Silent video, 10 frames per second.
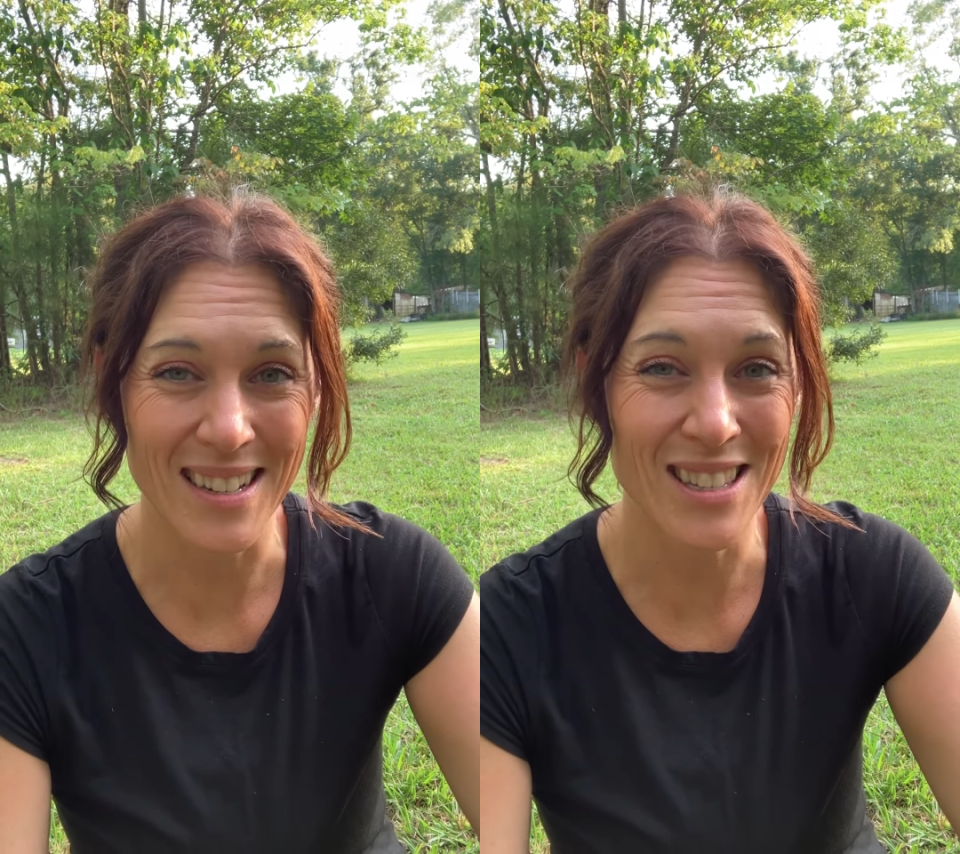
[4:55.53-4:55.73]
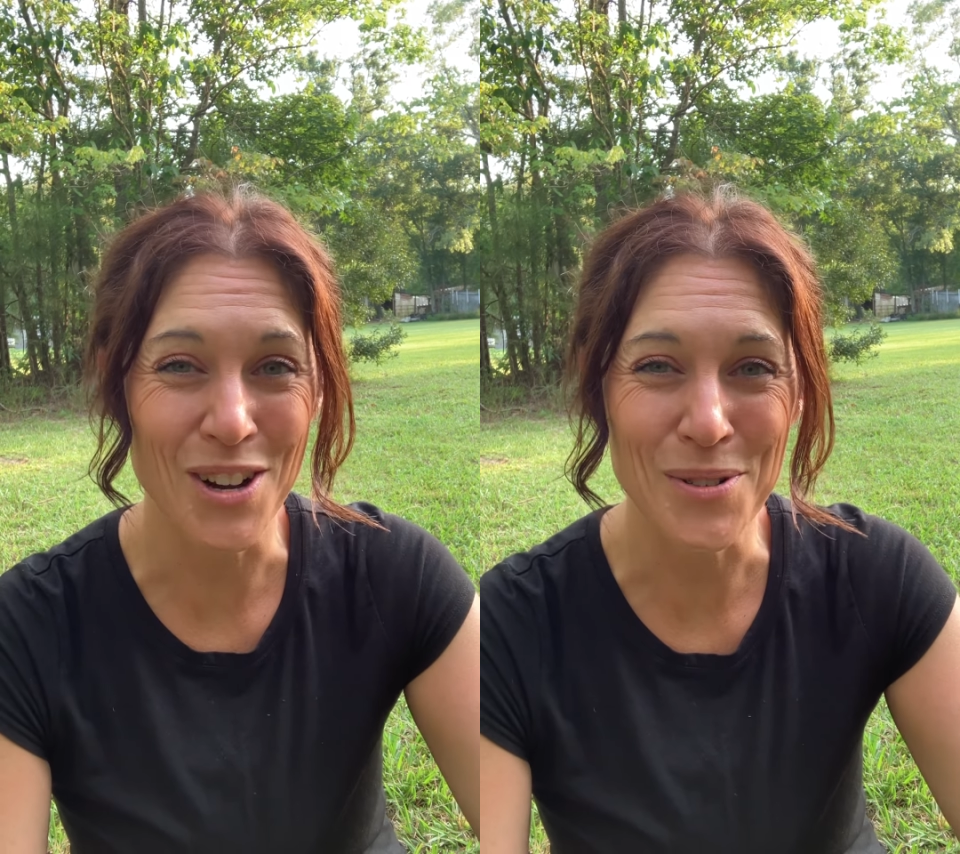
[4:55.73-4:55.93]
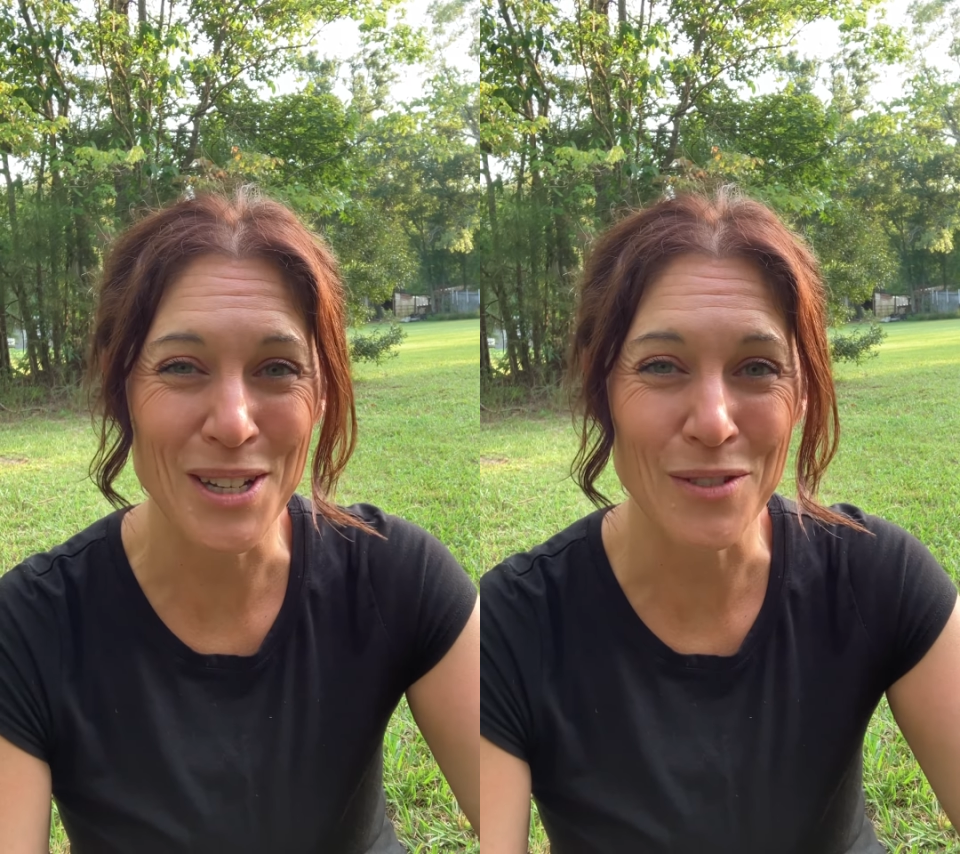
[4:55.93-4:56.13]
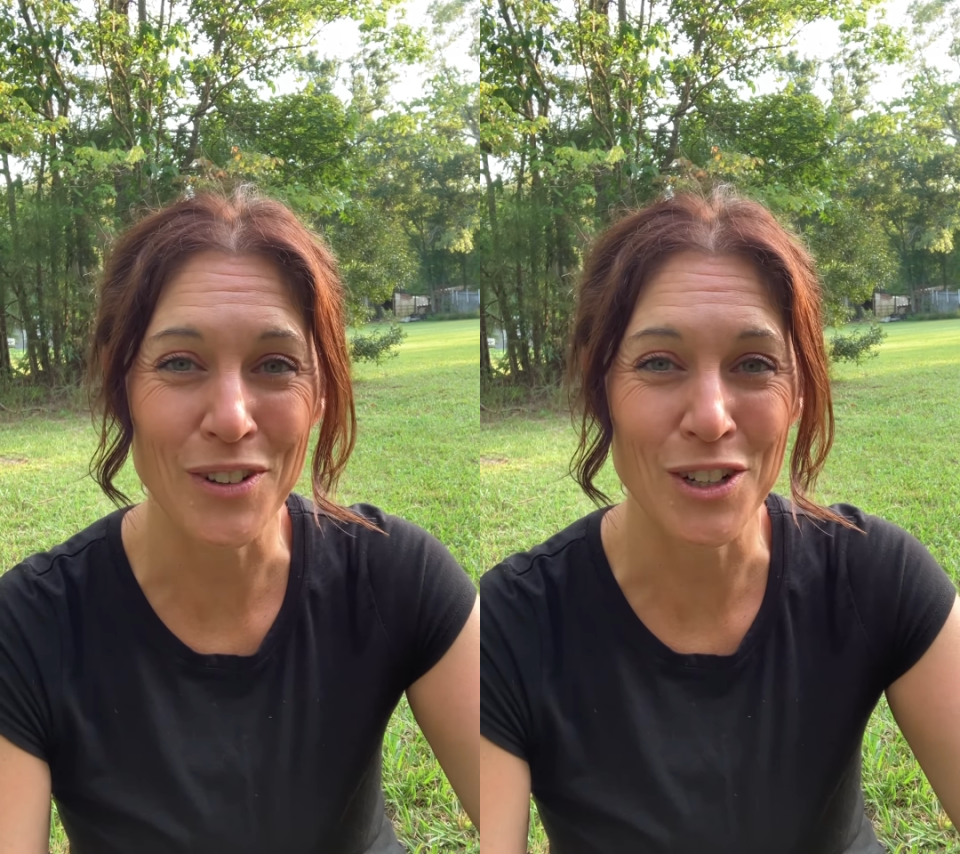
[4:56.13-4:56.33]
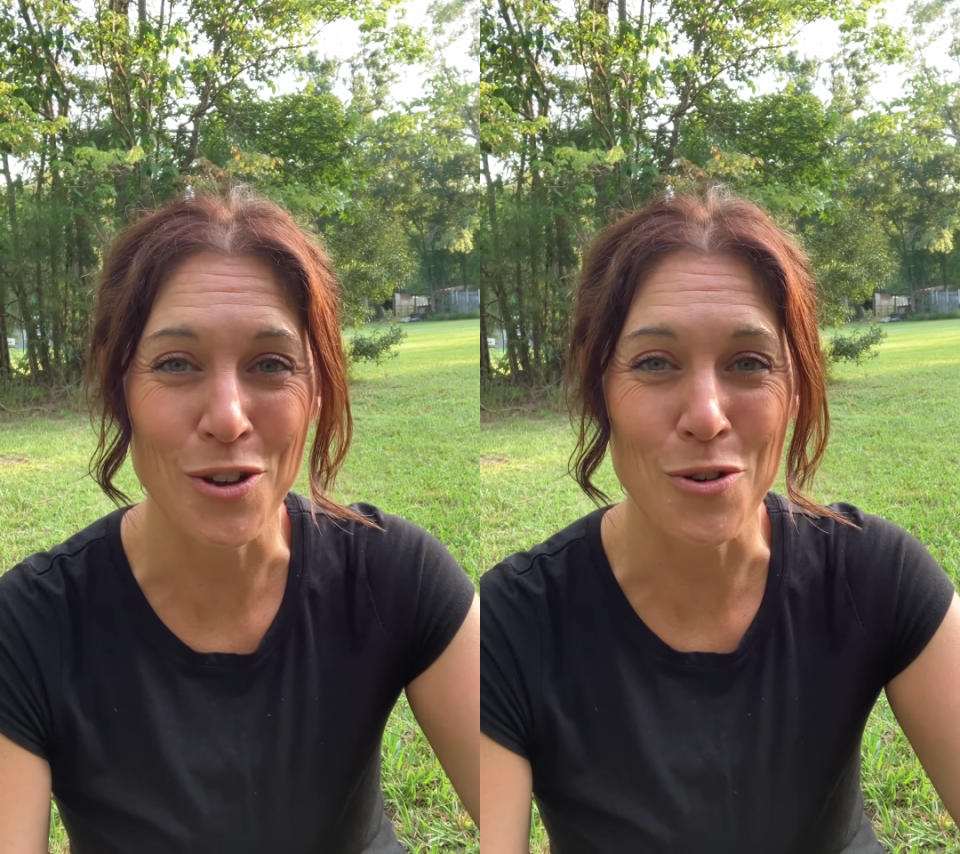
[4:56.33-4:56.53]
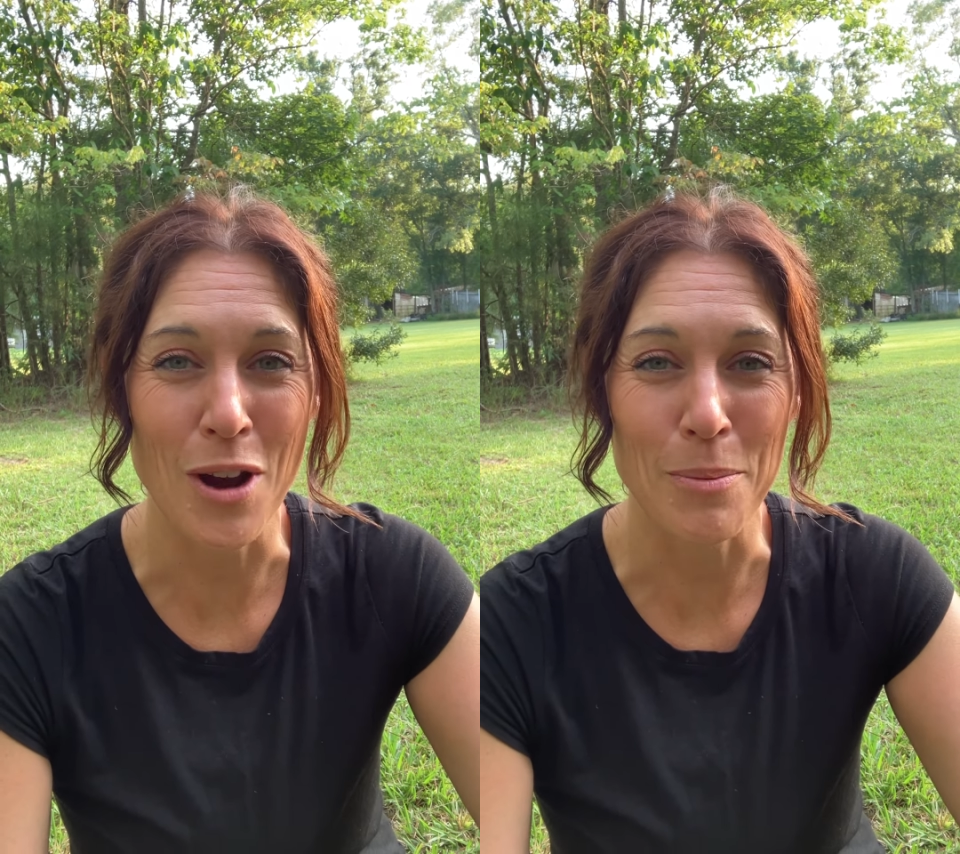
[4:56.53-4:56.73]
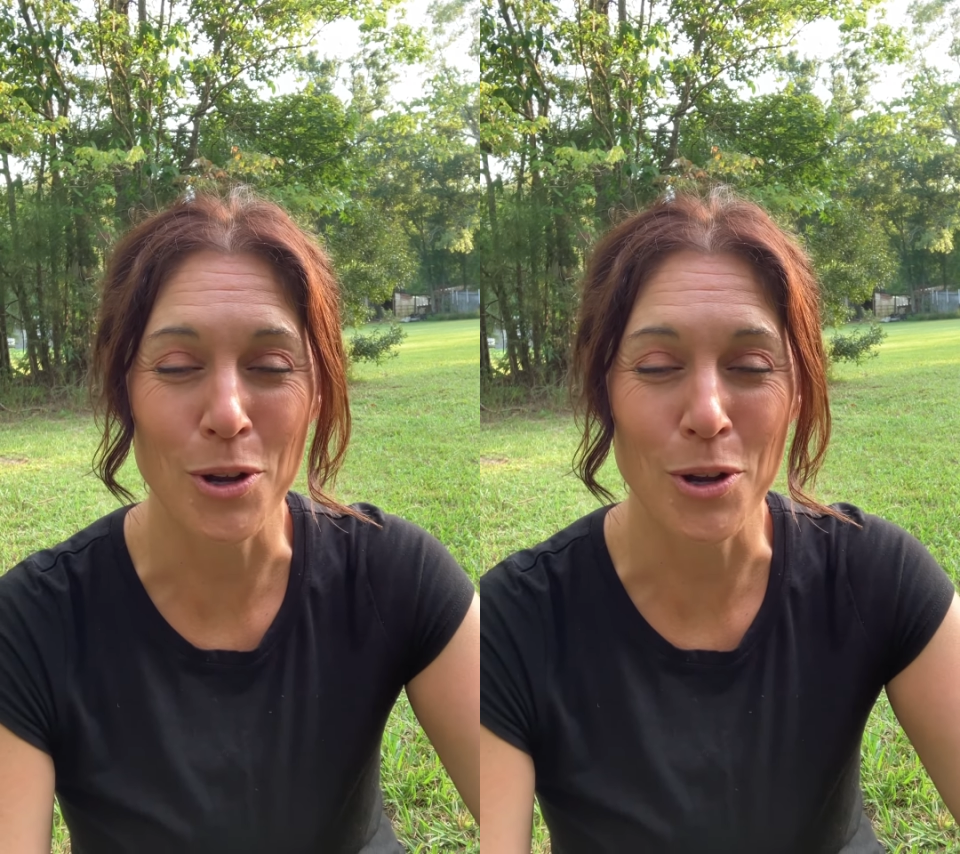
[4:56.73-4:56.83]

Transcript: it's always fun to go grab